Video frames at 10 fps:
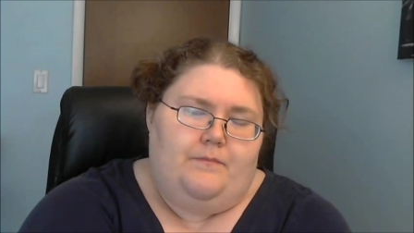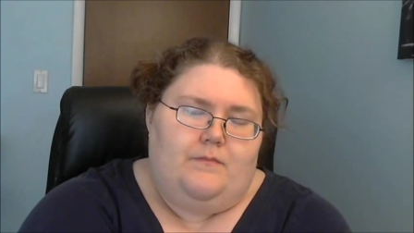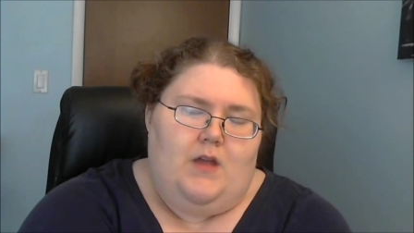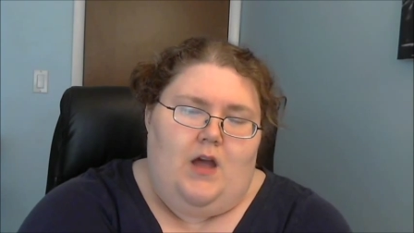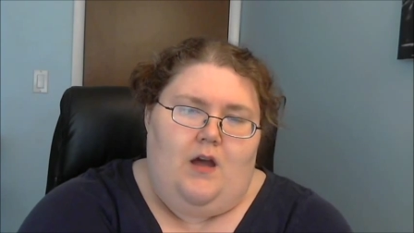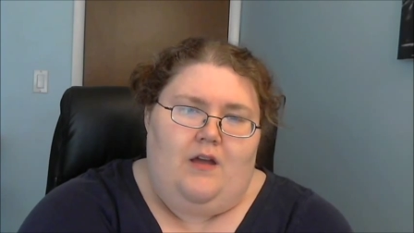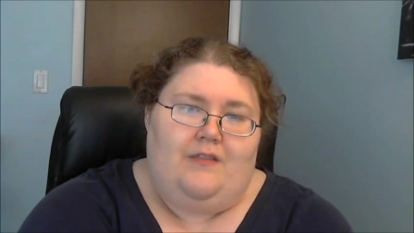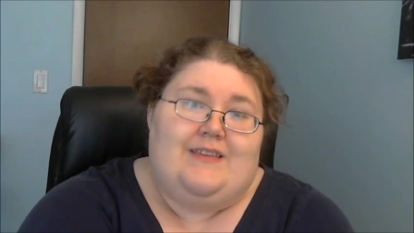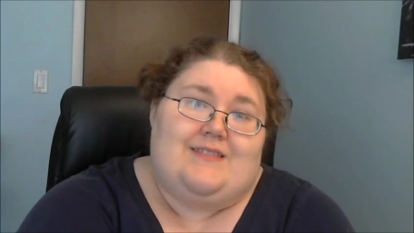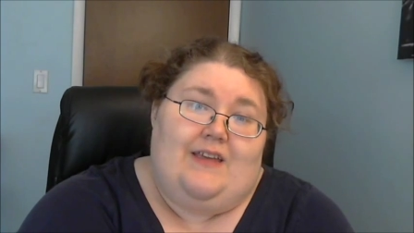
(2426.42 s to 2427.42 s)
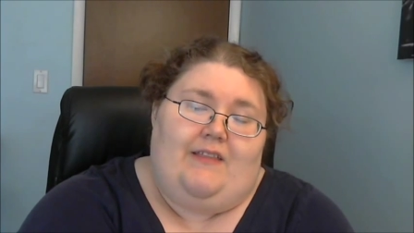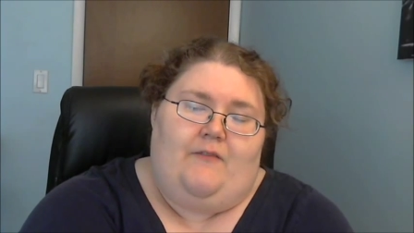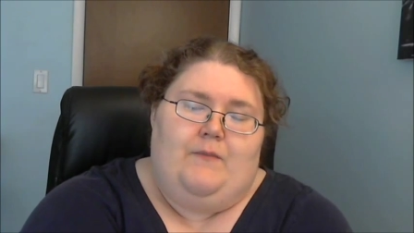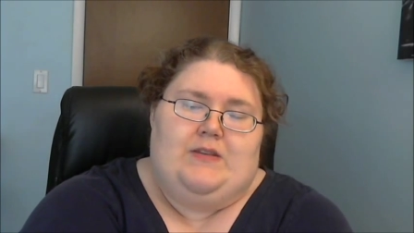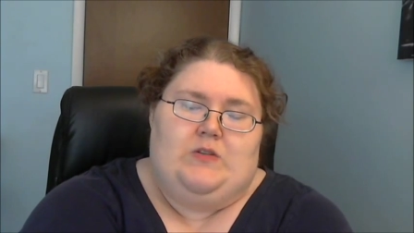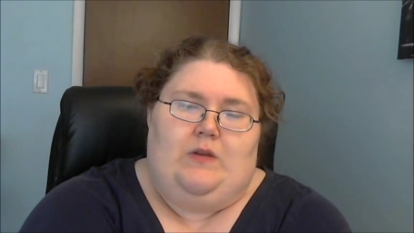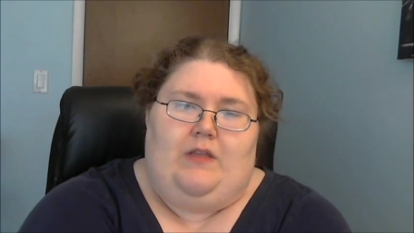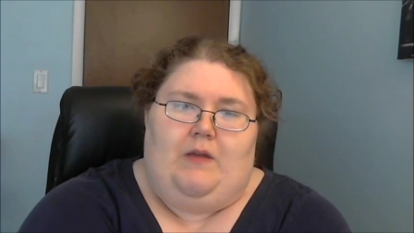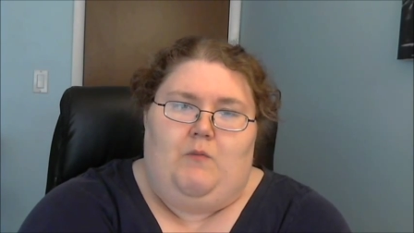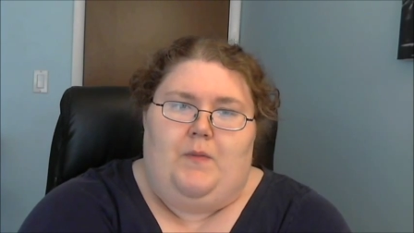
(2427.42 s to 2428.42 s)
at least lately I've been doing
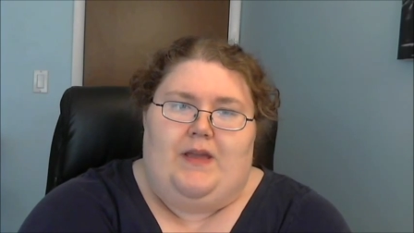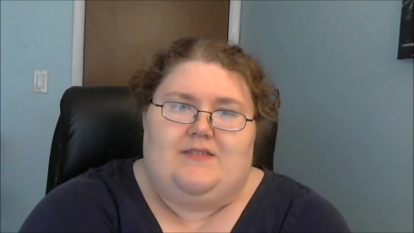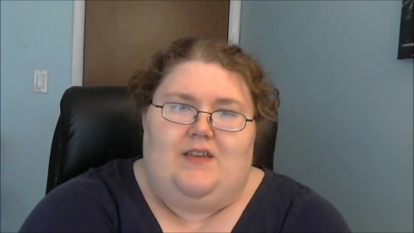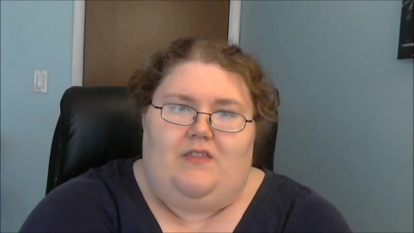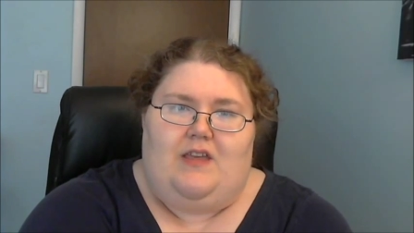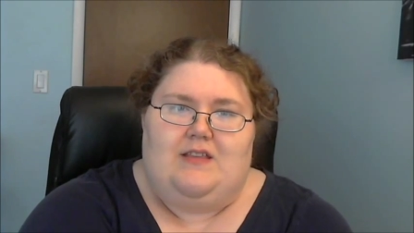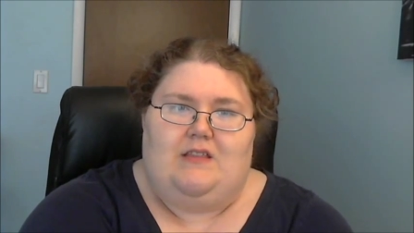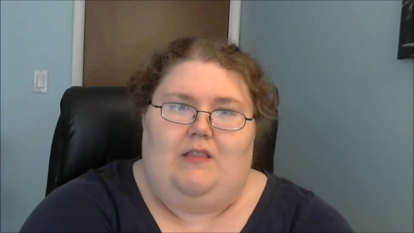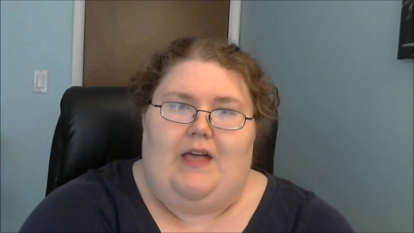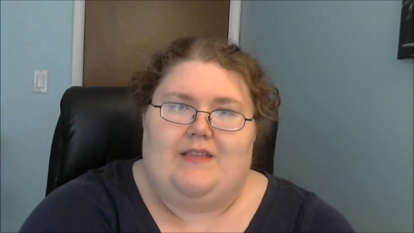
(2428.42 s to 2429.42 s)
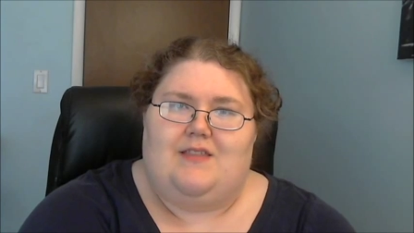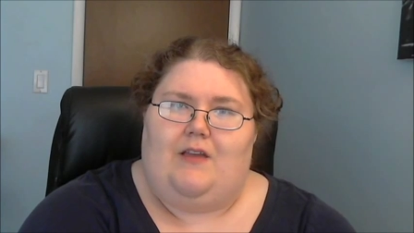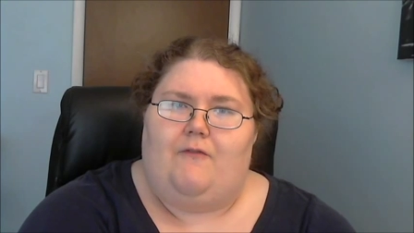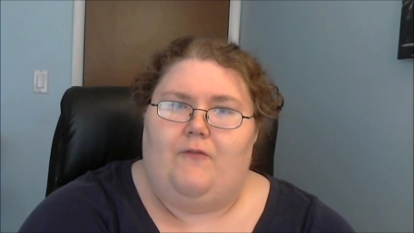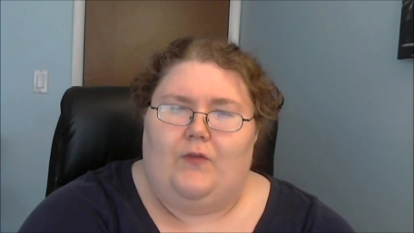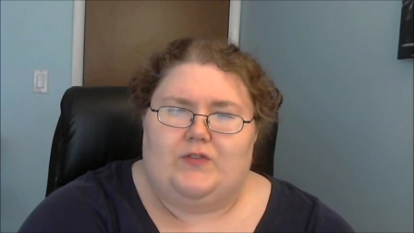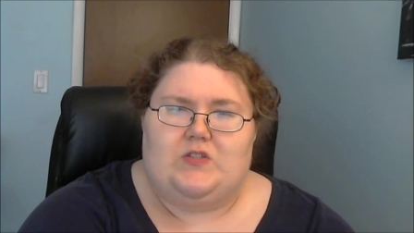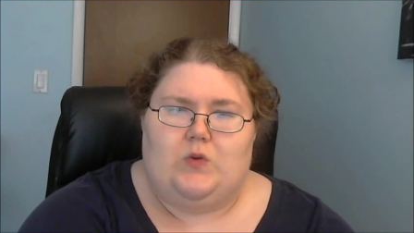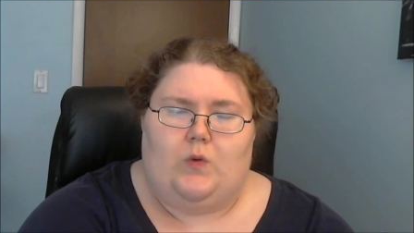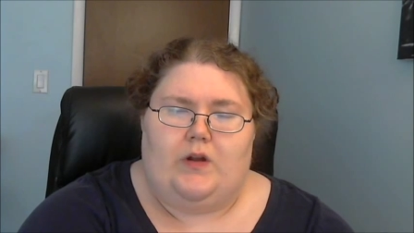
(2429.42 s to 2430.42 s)
like more basic things and less like full
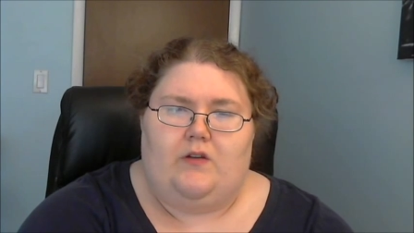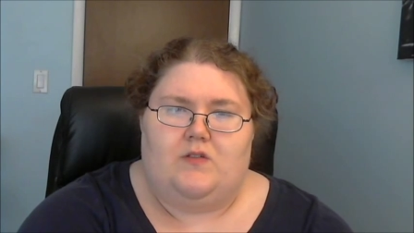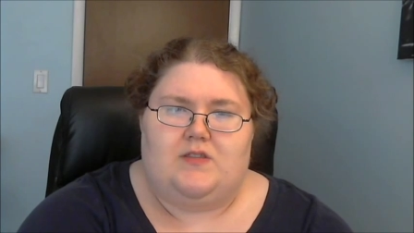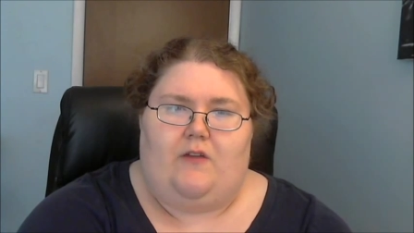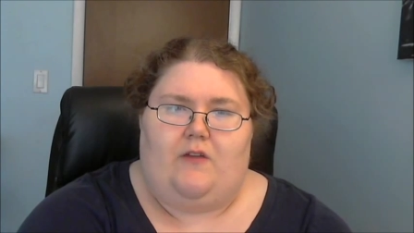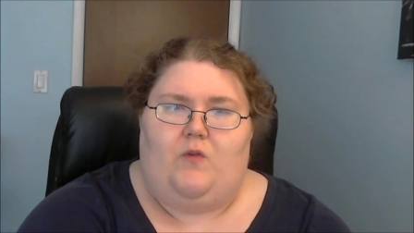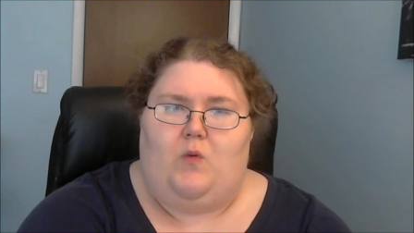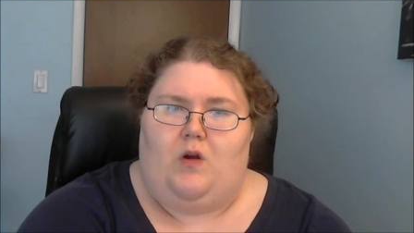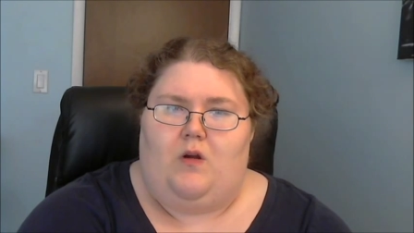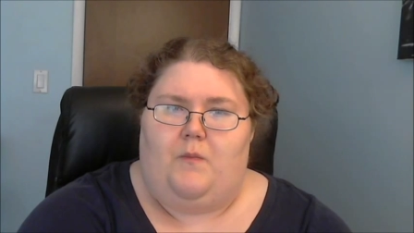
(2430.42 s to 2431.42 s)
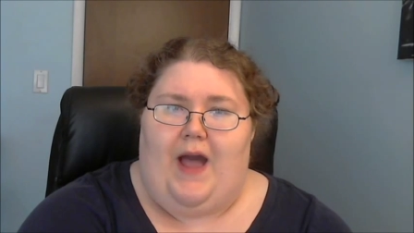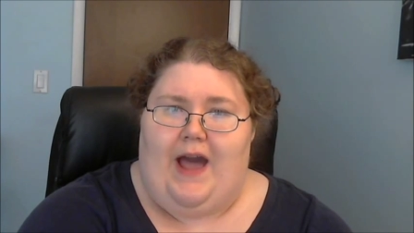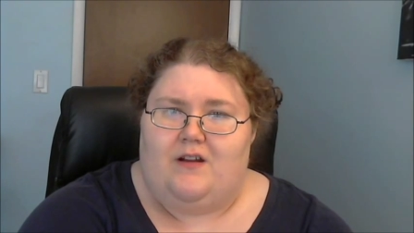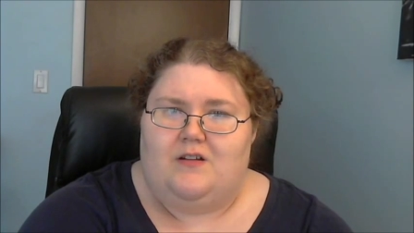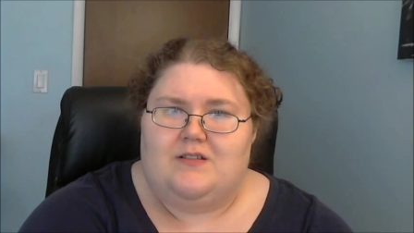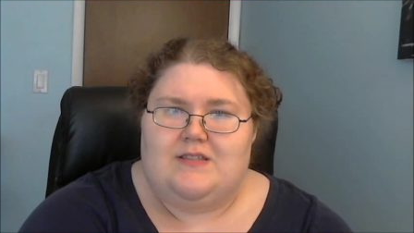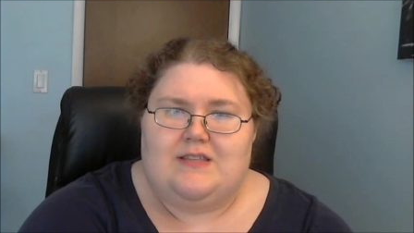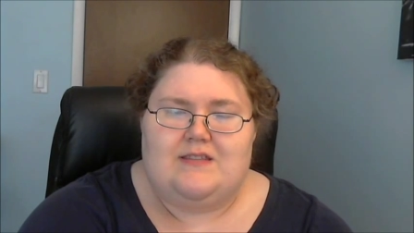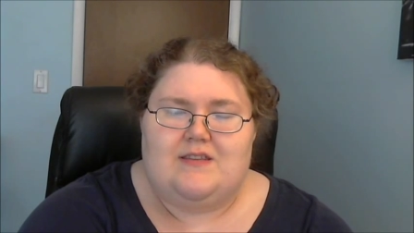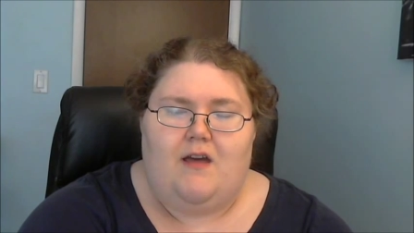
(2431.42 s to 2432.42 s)
tutorials, like for patterns
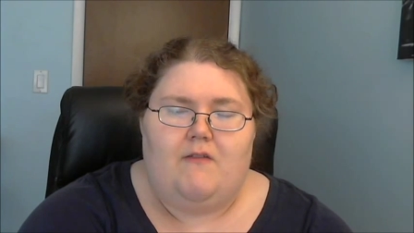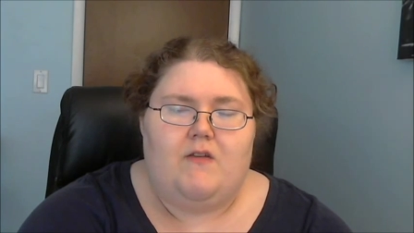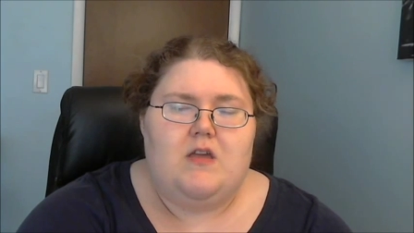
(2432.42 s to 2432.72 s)
and stuff.